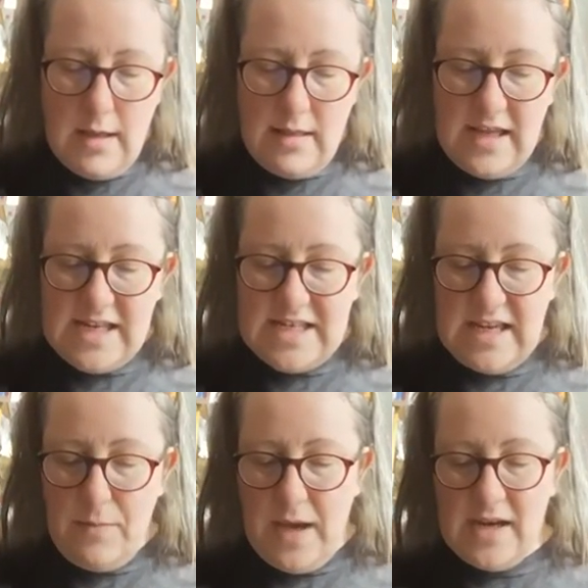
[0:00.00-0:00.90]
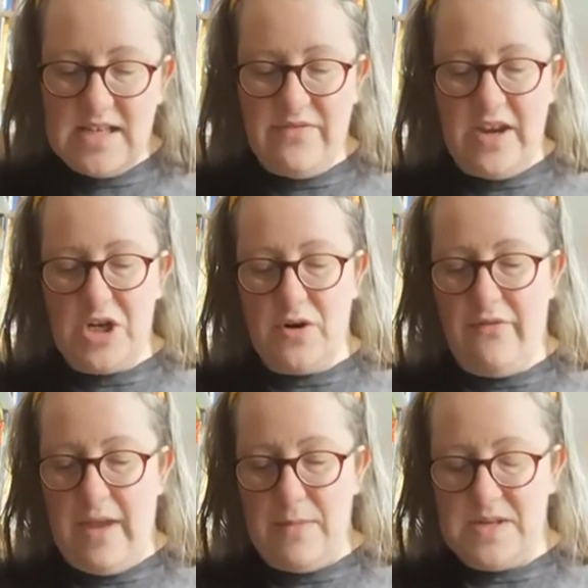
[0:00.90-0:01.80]
These tea bags feature a
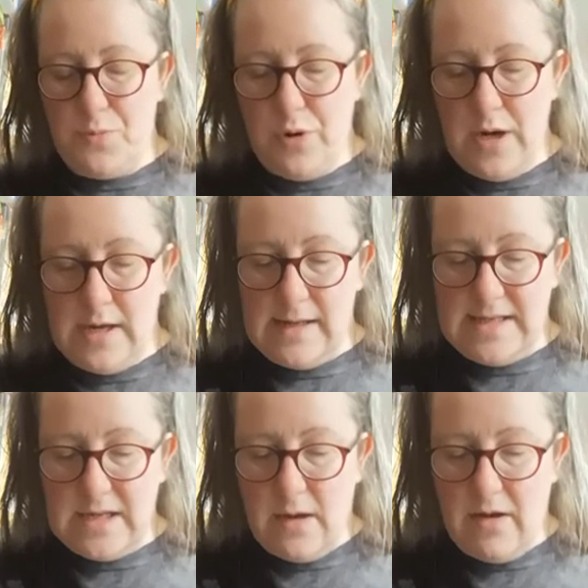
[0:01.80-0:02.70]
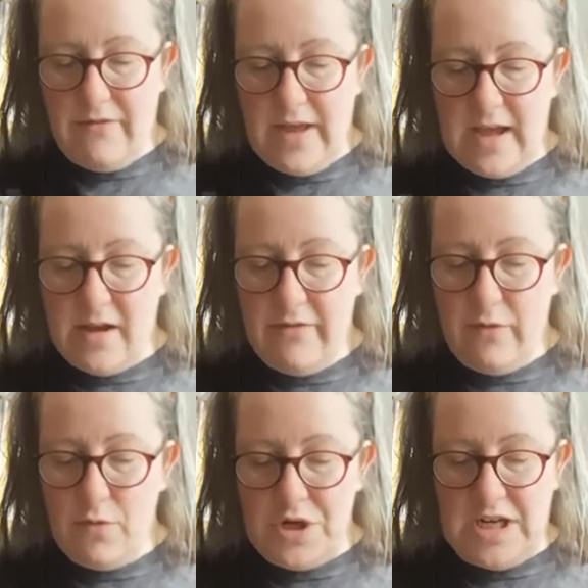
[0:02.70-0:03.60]
famous print of
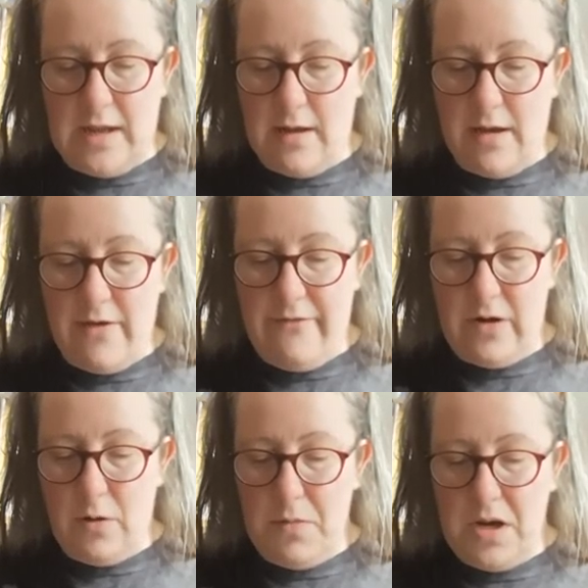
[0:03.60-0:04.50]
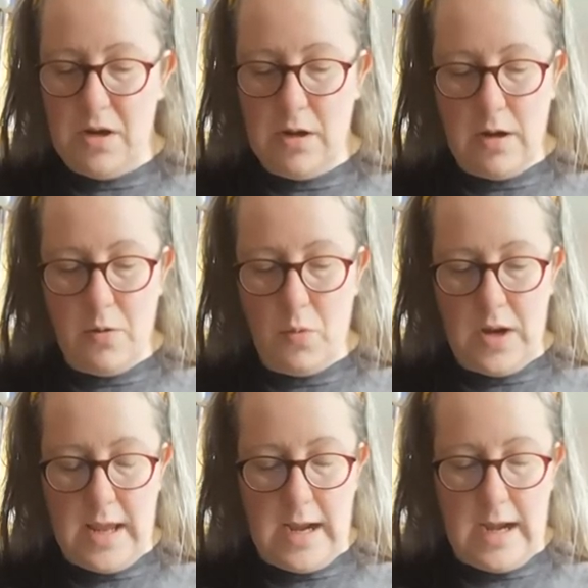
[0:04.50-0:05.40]
Akafuji, a phenomenon
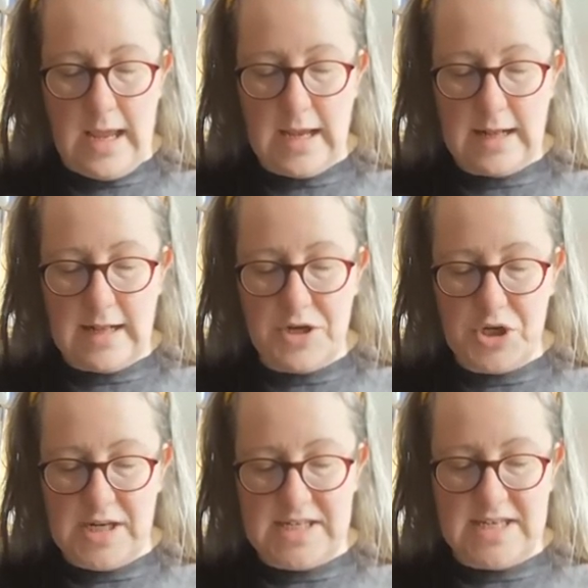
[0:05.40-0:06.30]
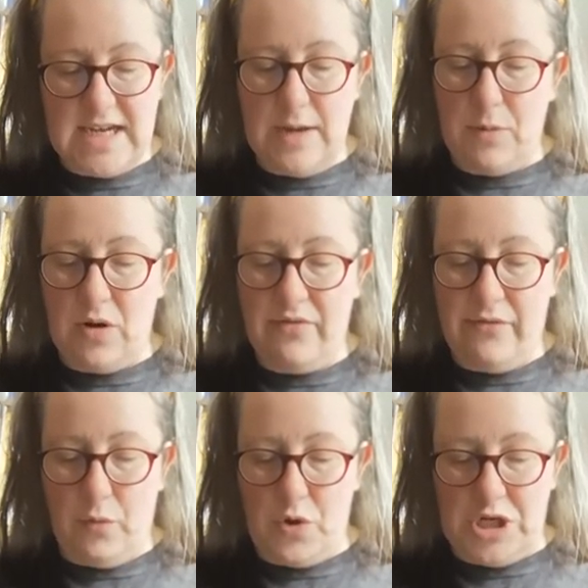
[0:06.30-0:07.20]
known in English as Diamond
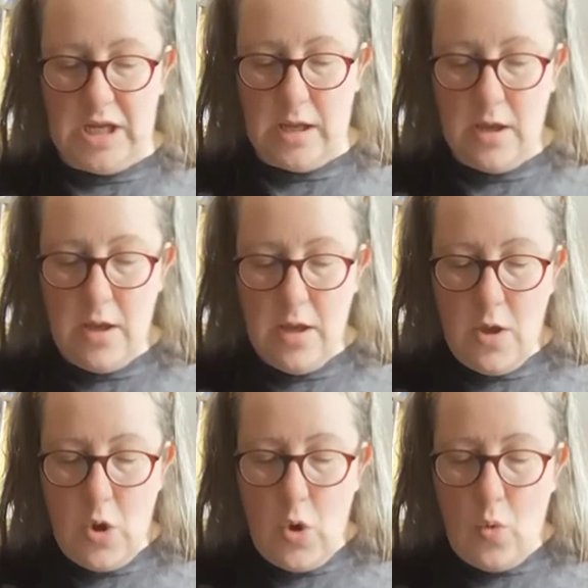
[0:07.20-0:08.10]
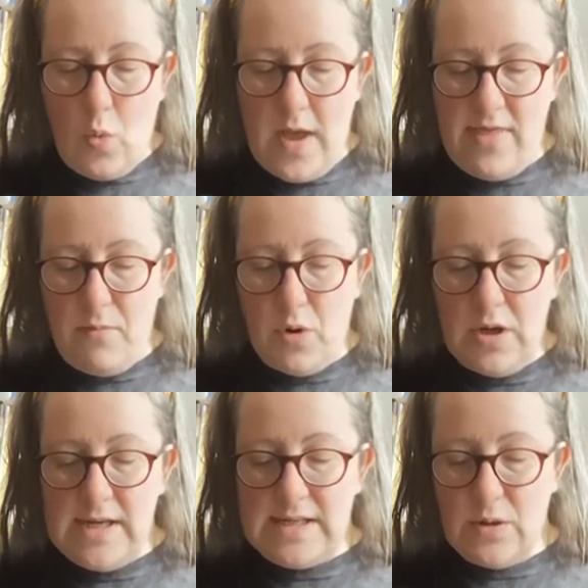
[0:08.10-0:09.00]
Fuji, where the
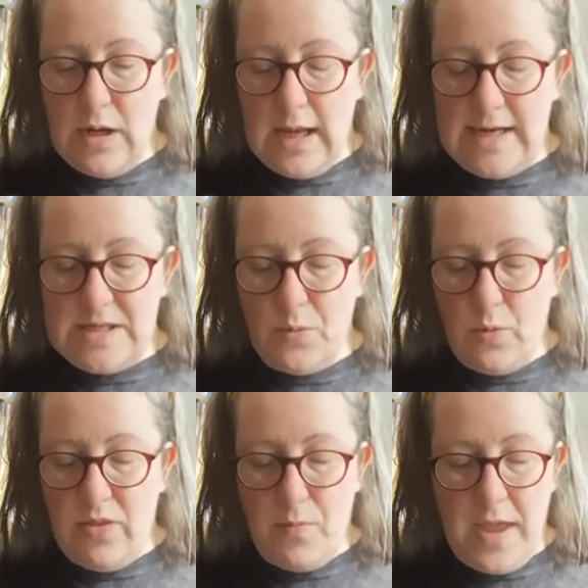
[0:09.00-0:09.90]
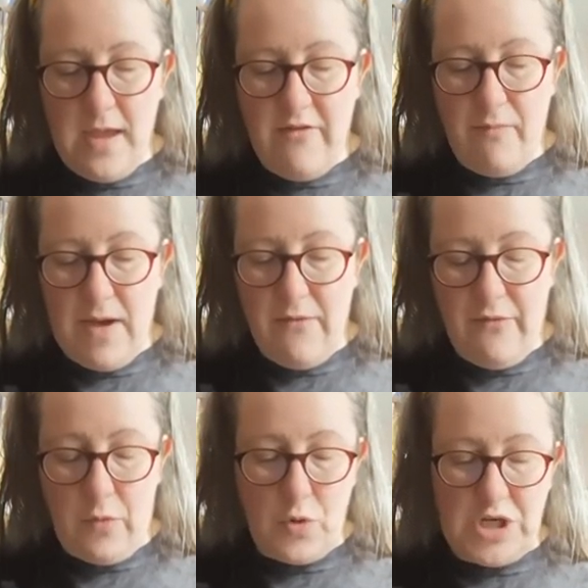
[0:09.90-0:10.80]
morning sun lines up with the peak of Mount
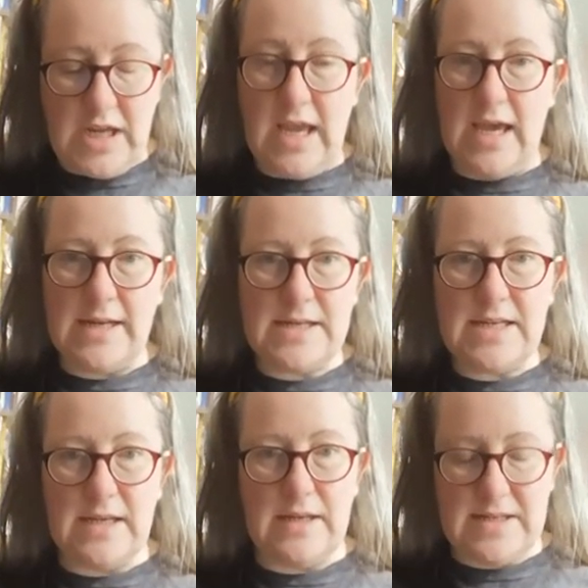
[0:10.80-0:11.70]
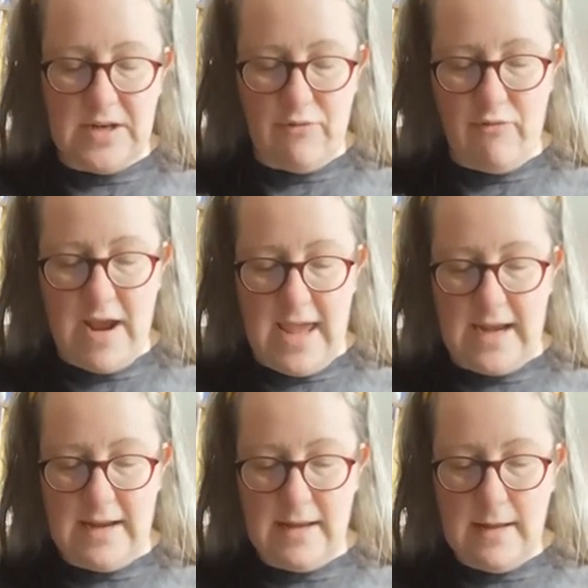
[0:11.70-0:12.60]
Fuji and turns it red.